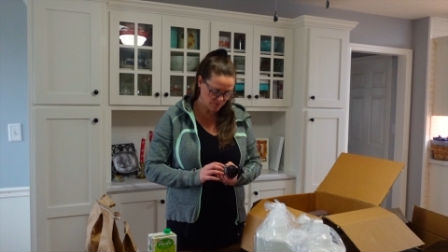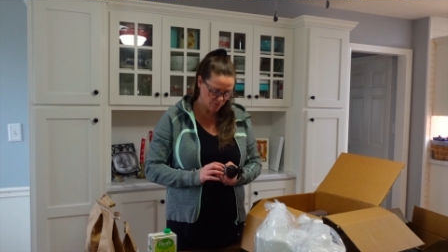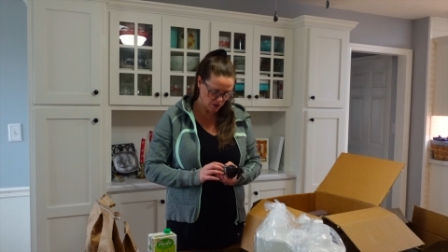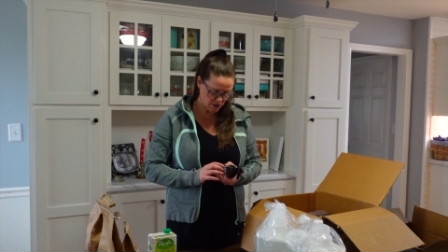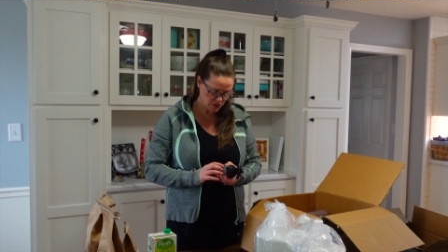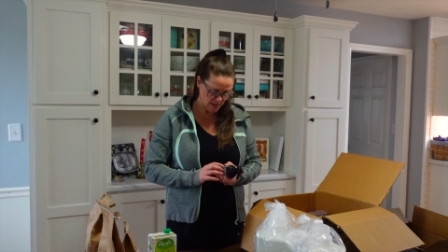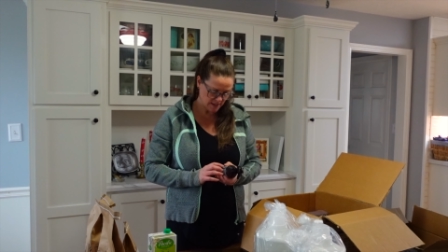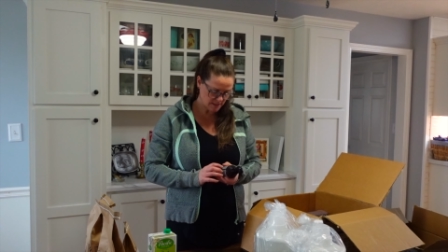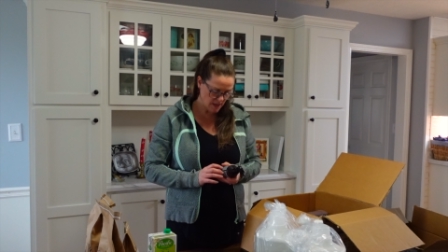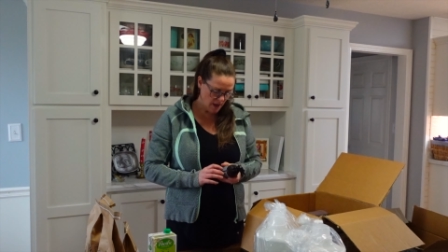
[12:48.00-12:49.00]

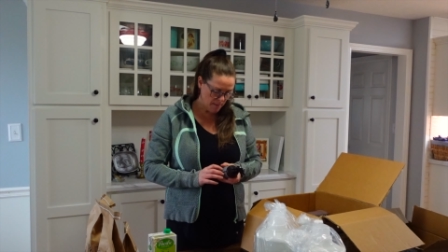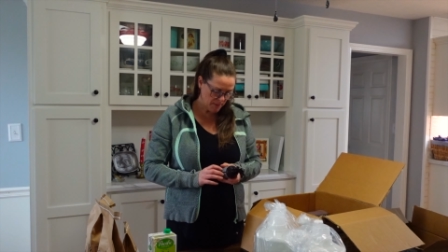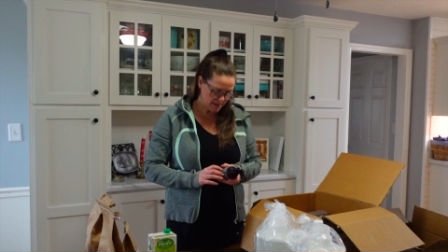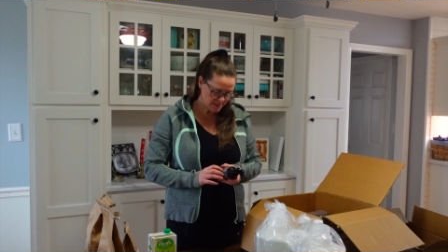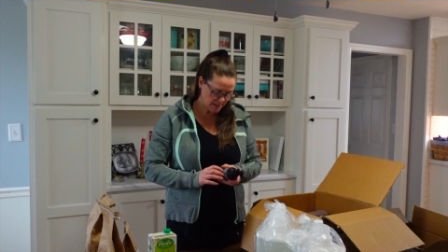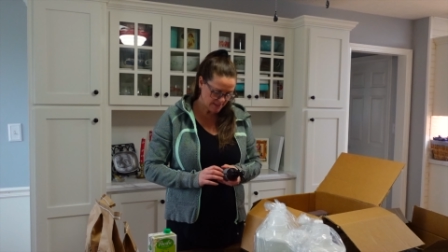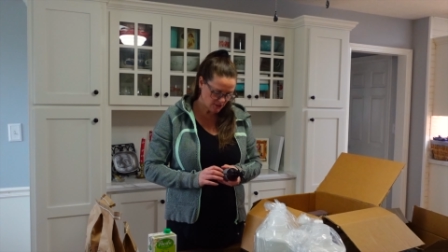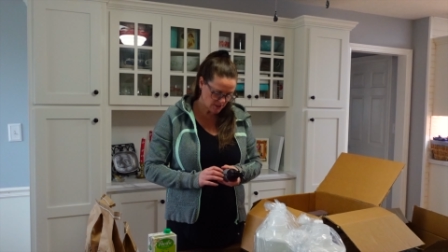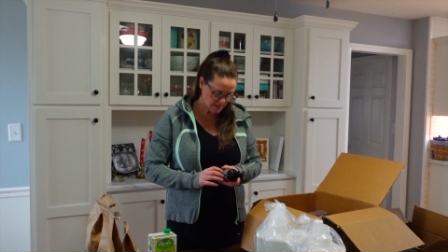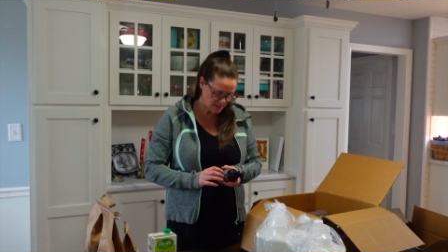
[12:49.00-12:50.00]
furnishings, but it says
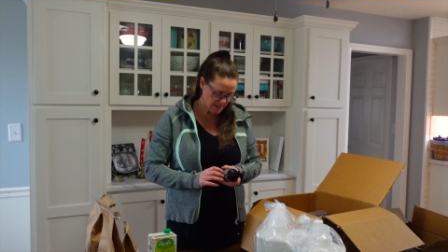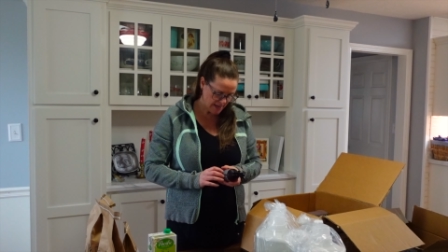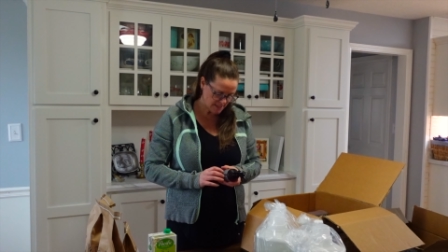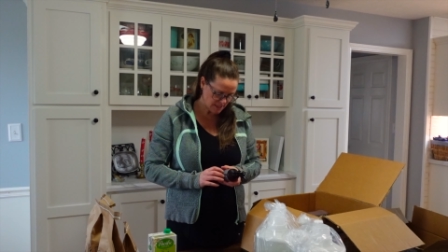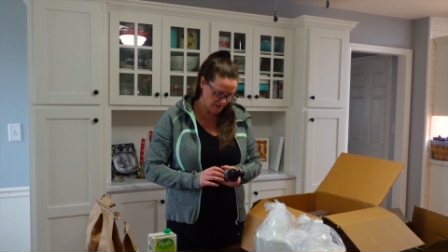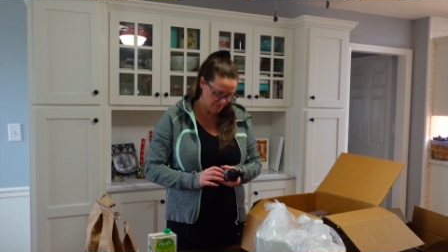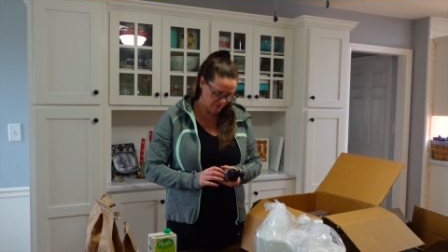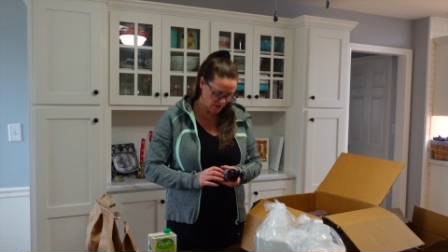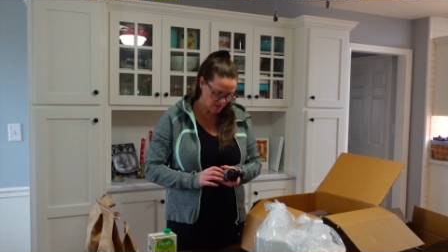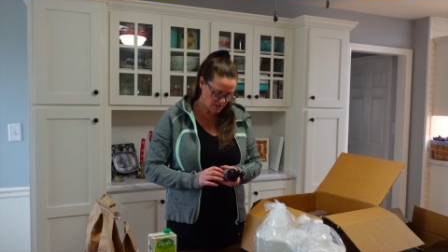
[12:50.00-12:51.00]
just to test it
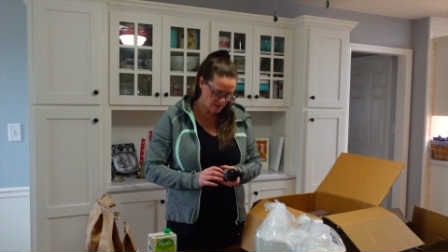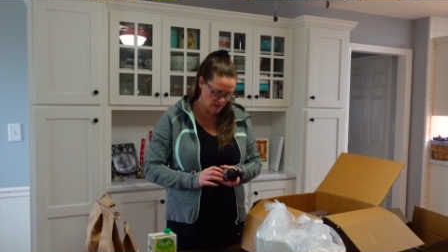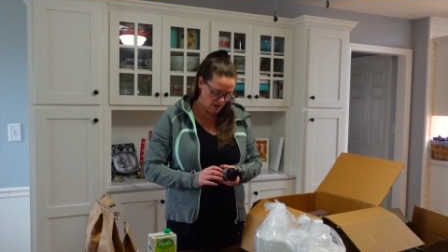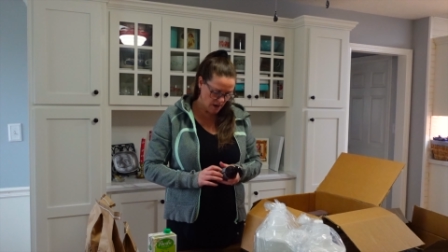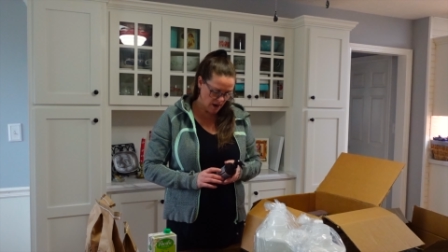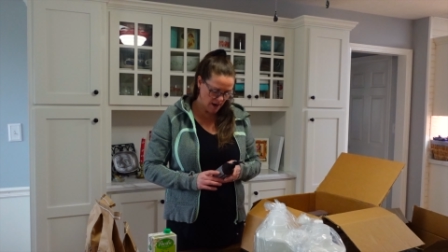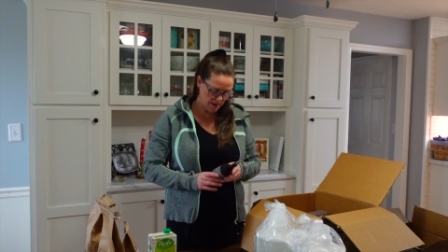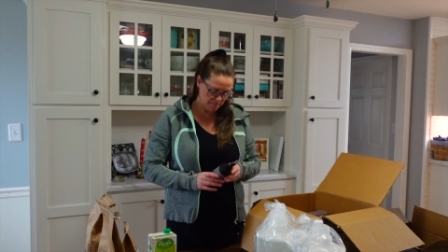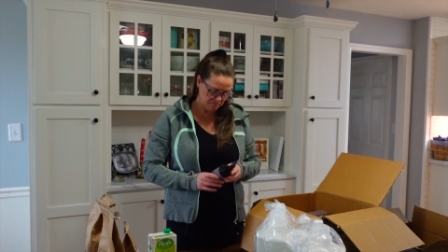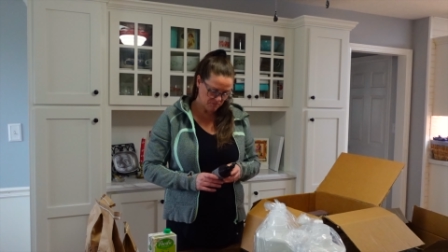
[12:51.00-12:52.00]
first.
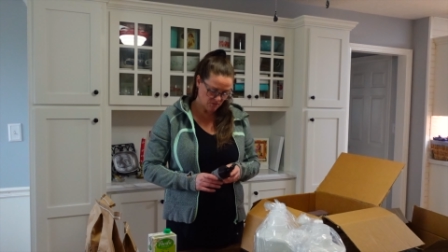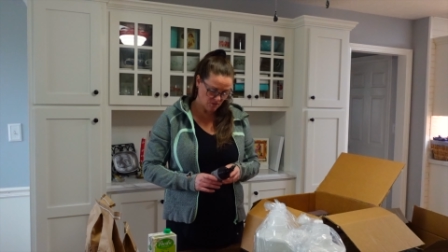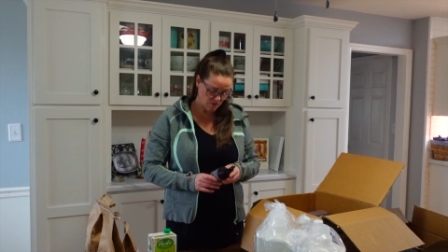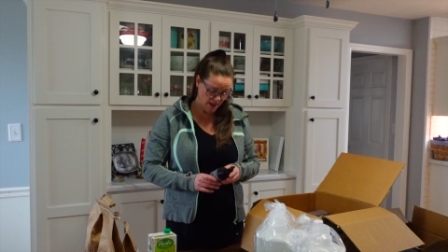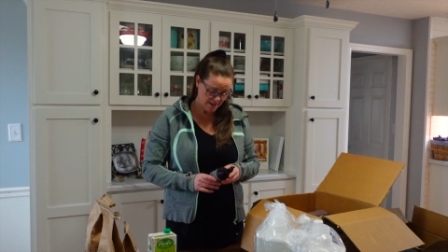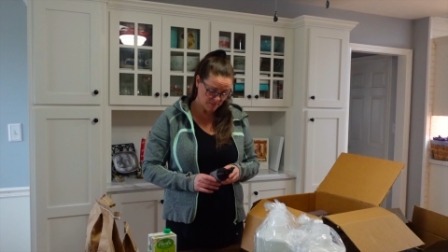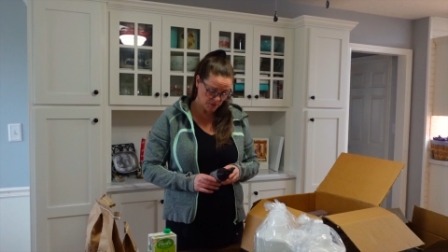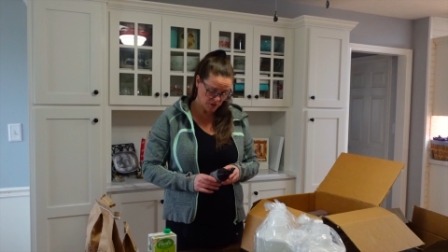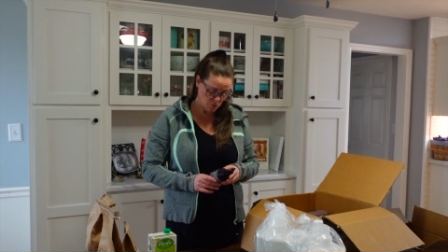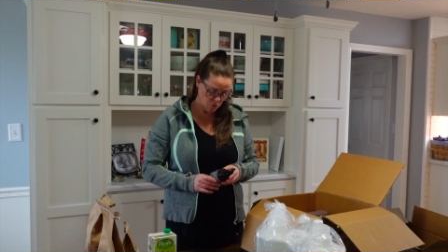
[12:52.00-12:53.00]
So that's
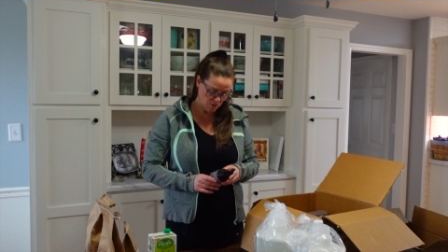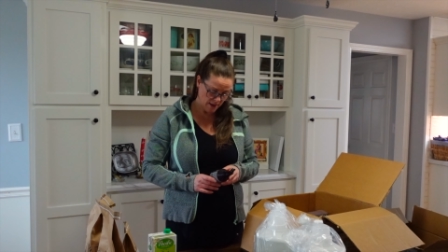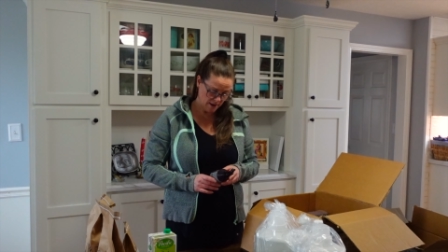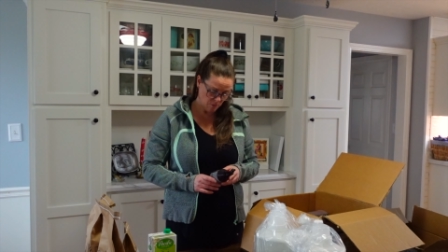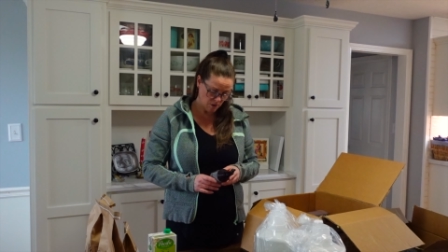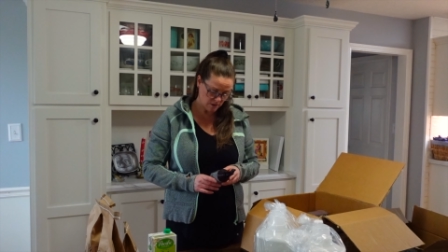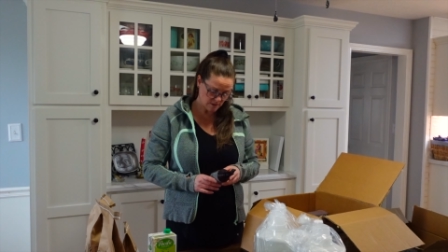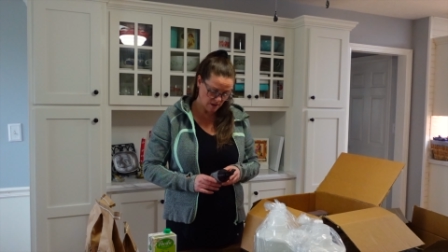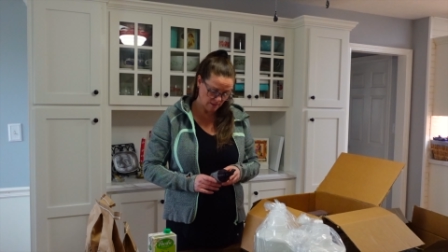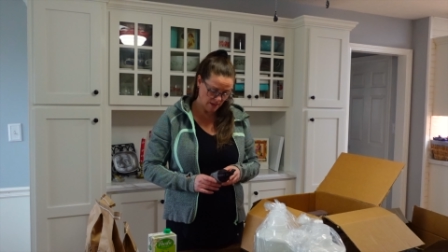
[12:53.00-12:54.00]
pretty cool that it works
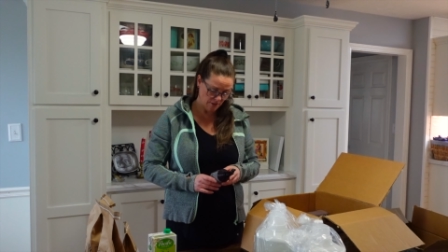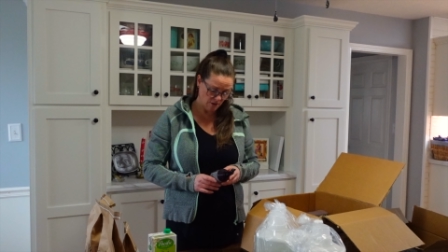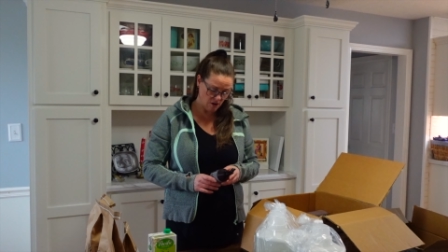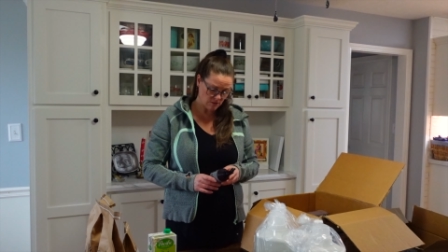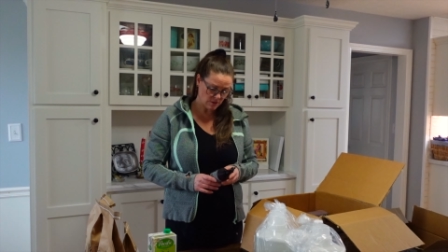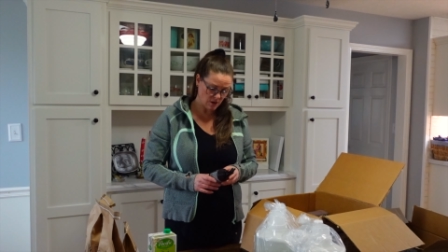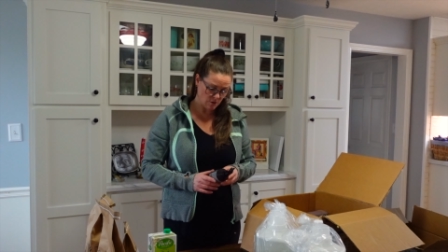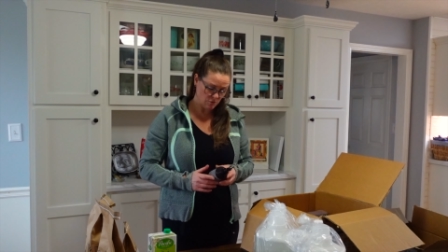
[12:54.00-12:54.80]
on leather also.